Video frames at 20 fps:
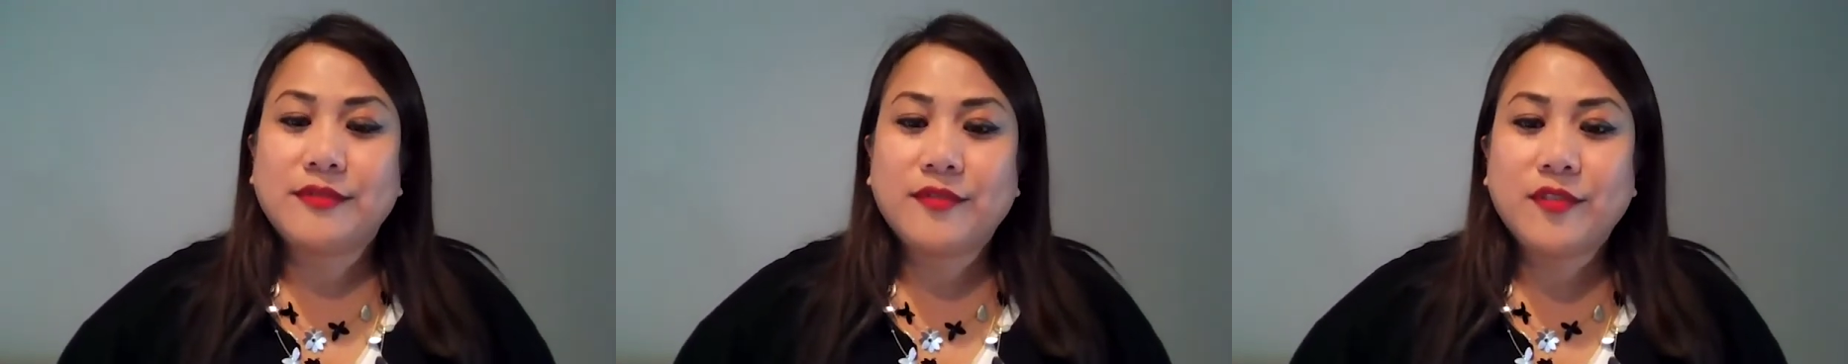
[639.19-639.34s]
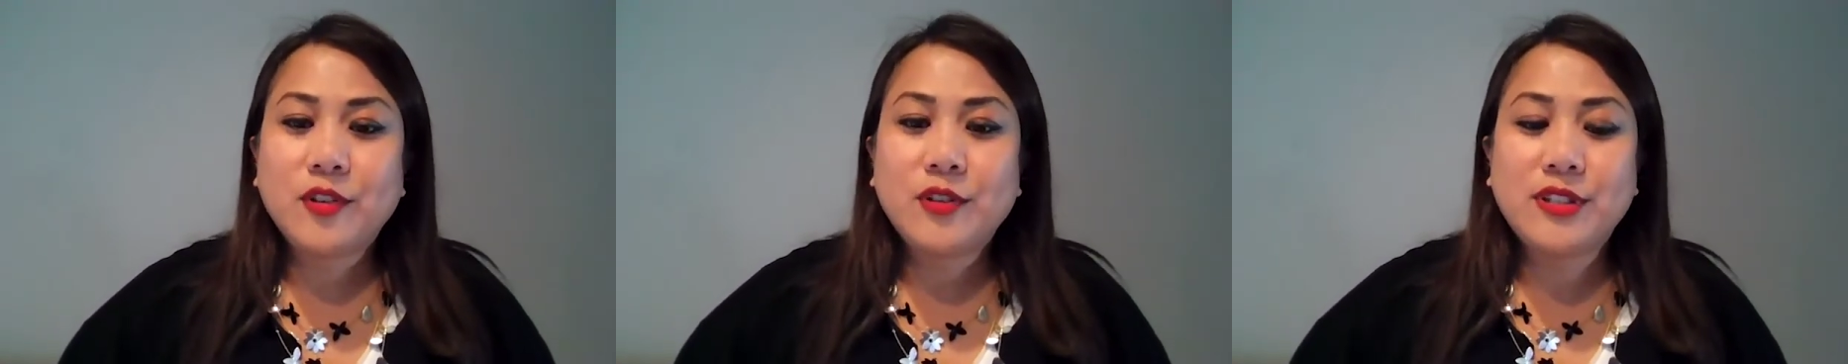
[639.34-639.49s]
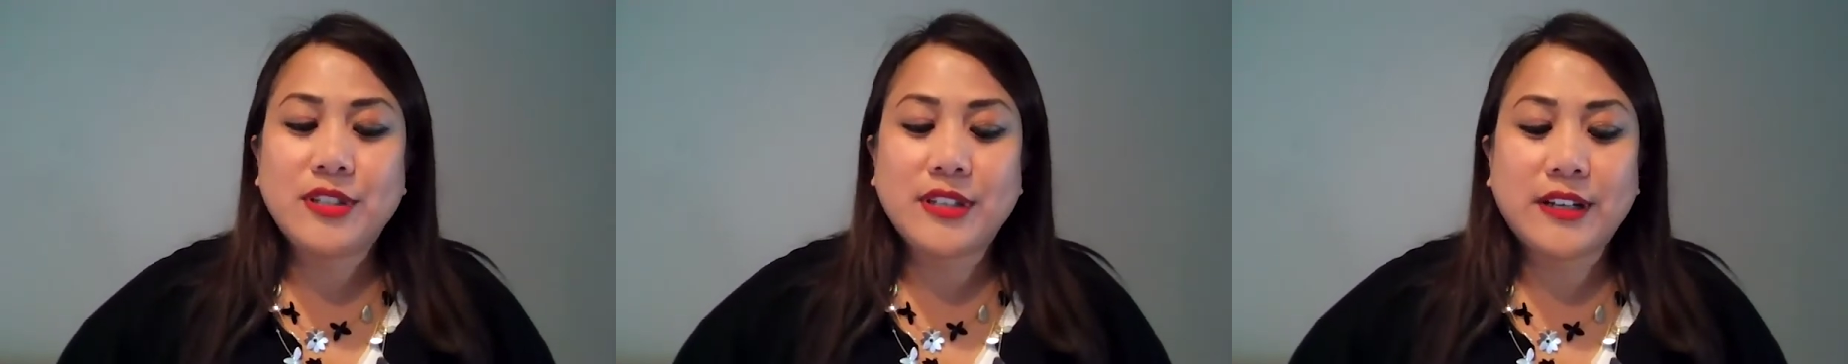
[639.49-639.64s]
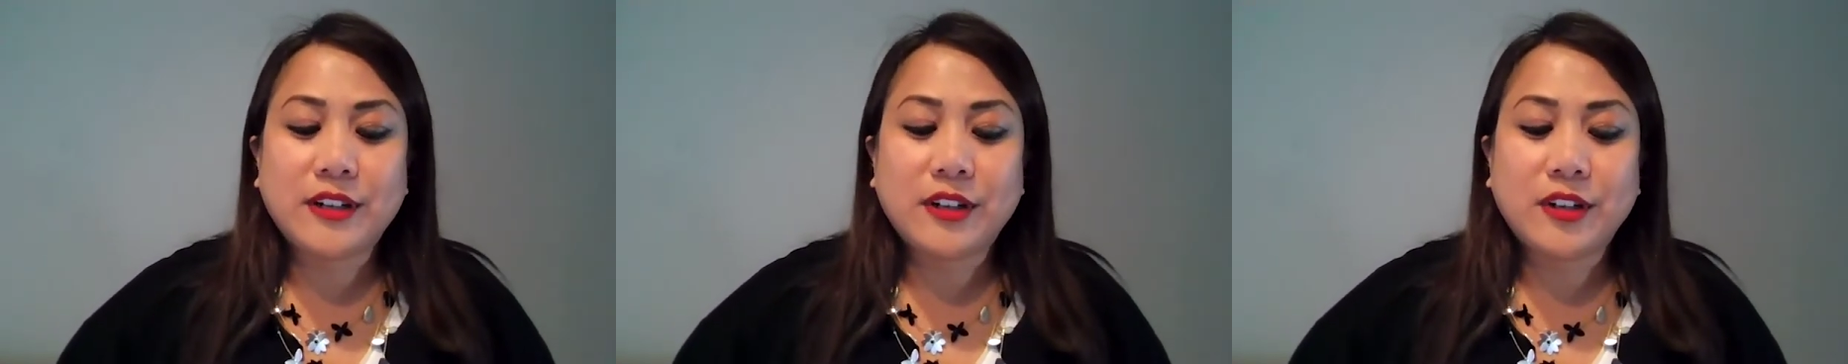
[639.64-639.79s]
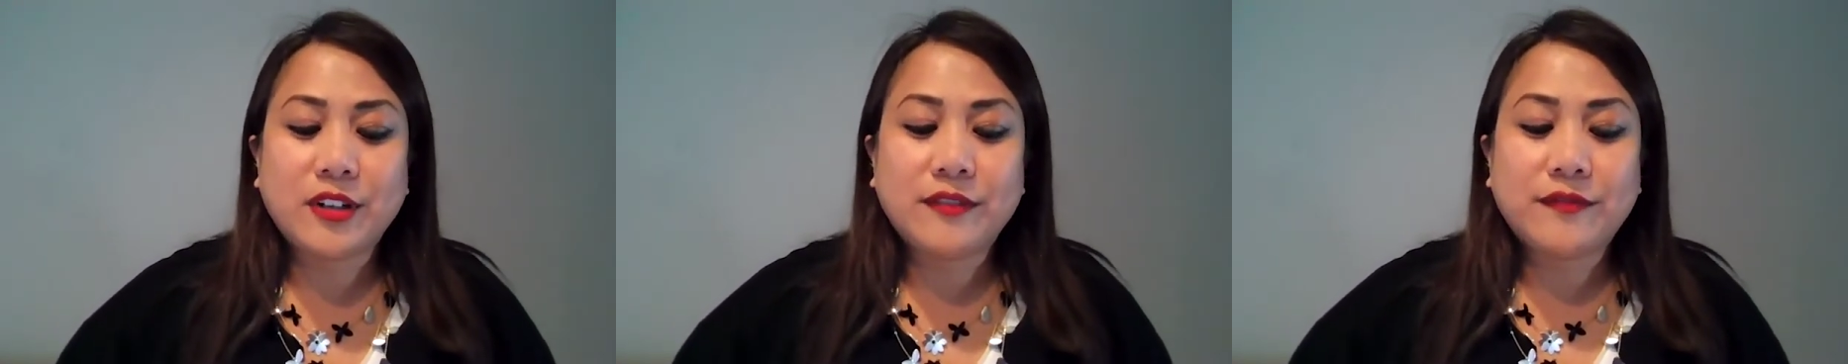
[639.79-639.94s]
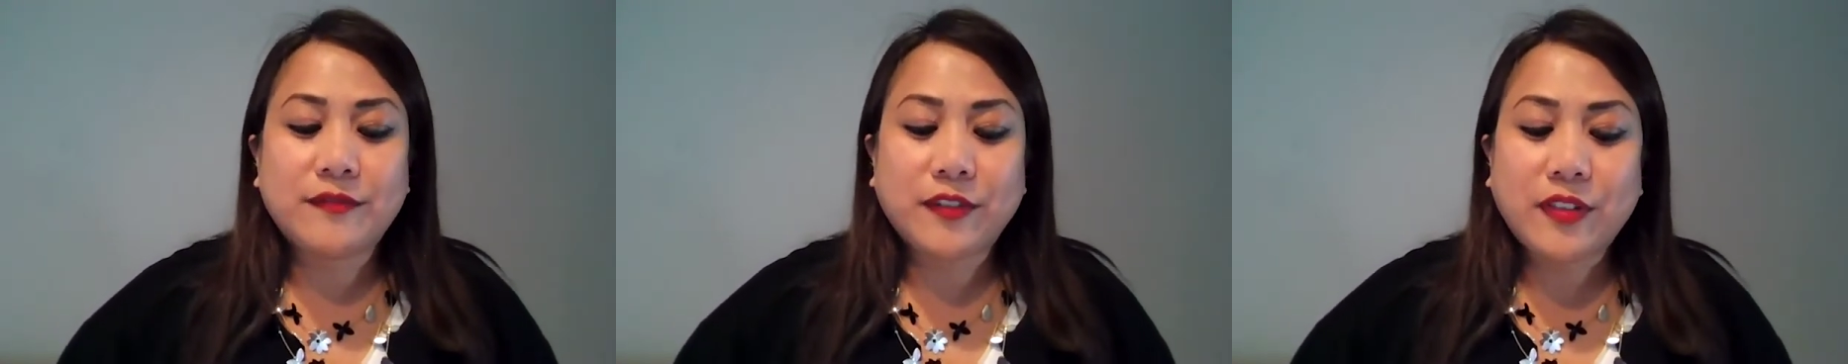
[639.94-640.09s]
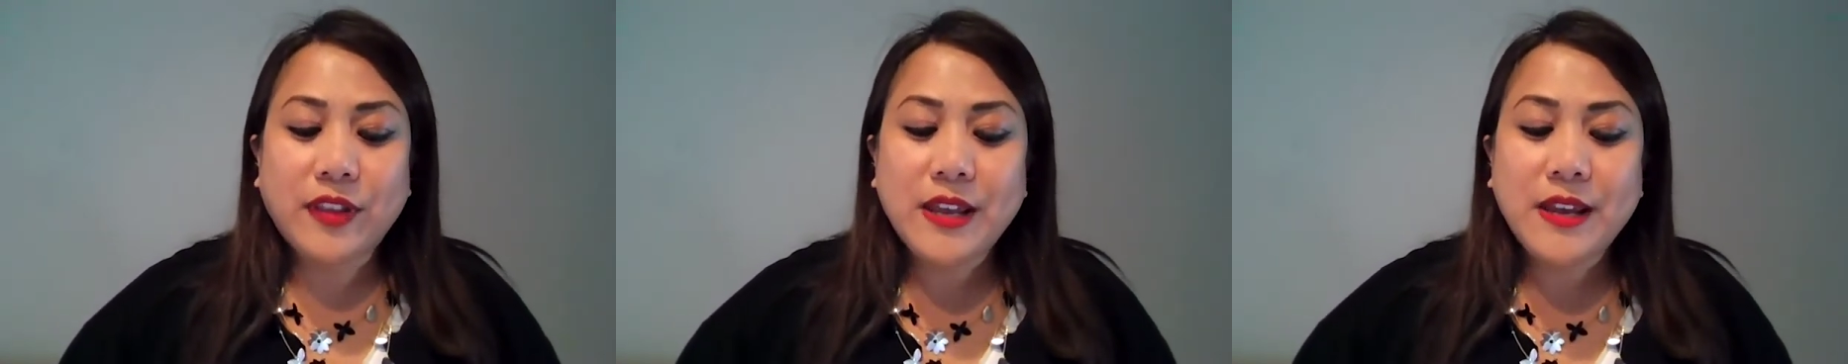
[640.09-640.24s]
foods that are
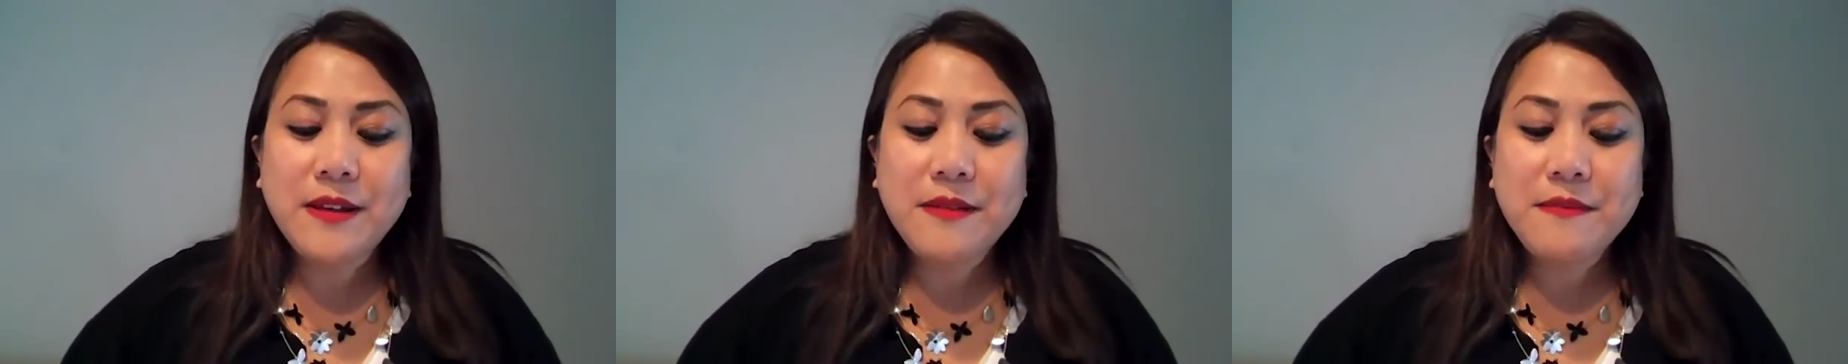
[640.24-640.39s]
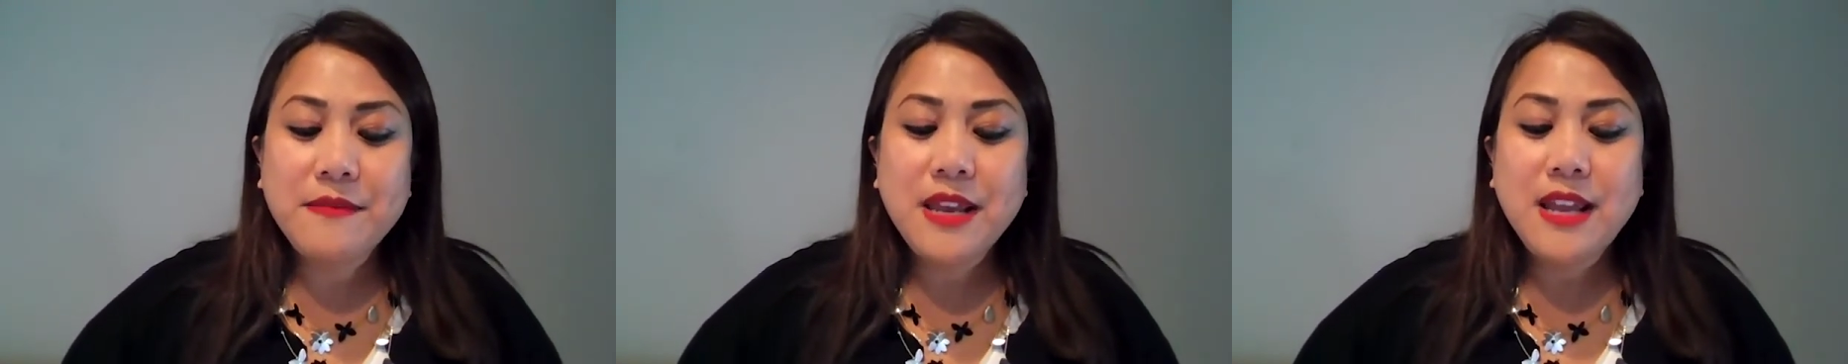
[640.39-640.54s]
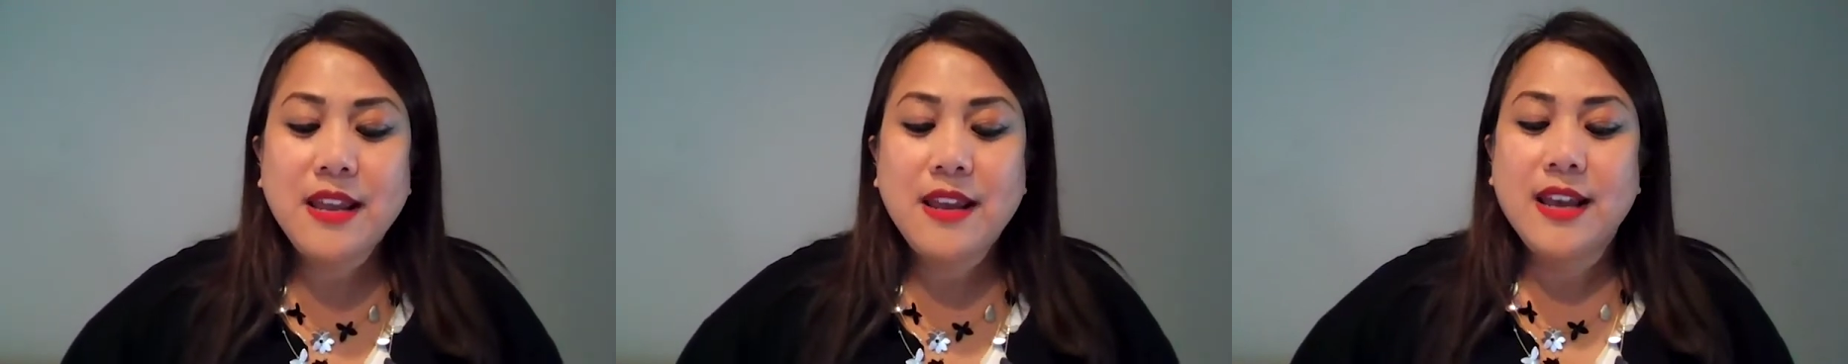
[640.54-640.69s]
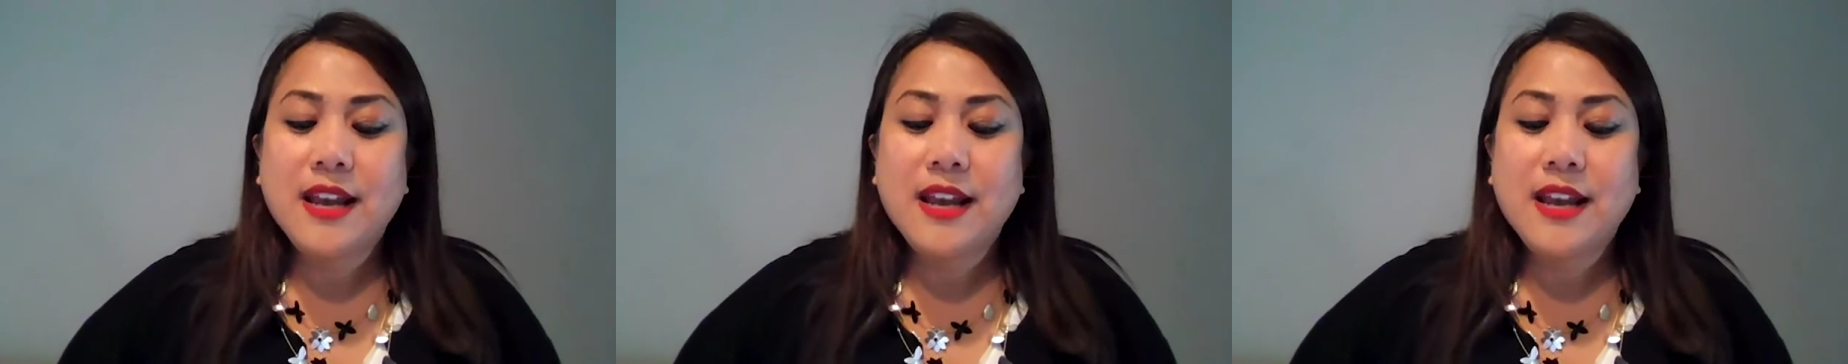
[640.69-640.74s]
good for them